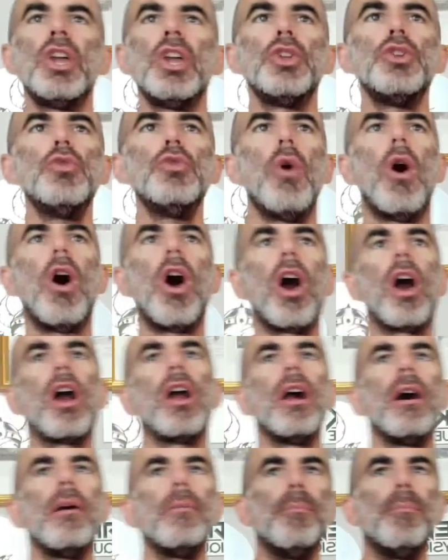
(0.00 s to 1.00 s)
you
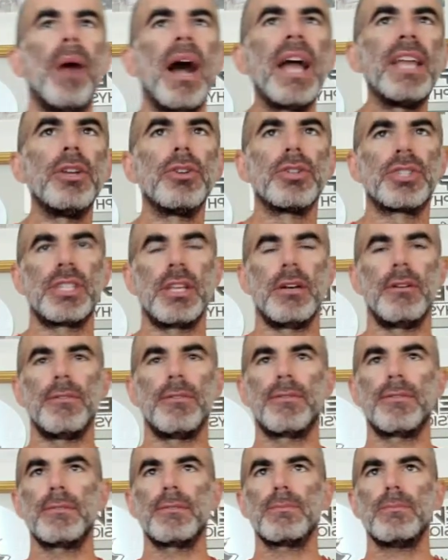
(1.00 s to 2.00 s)
are by
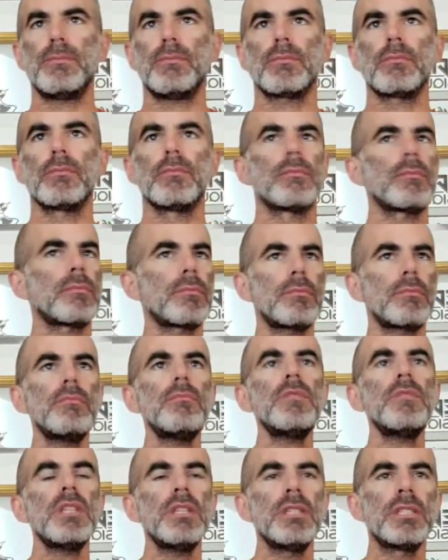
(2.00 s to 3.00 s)
yourself?
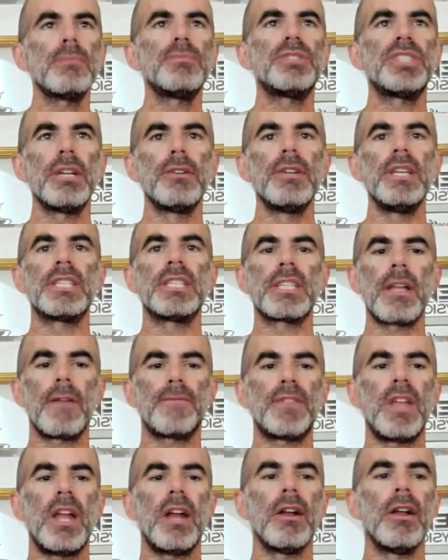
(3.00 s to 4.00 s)
some serious stuff
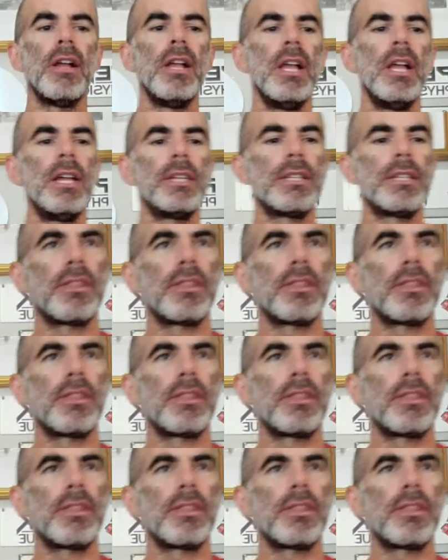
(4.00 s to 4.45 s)
there to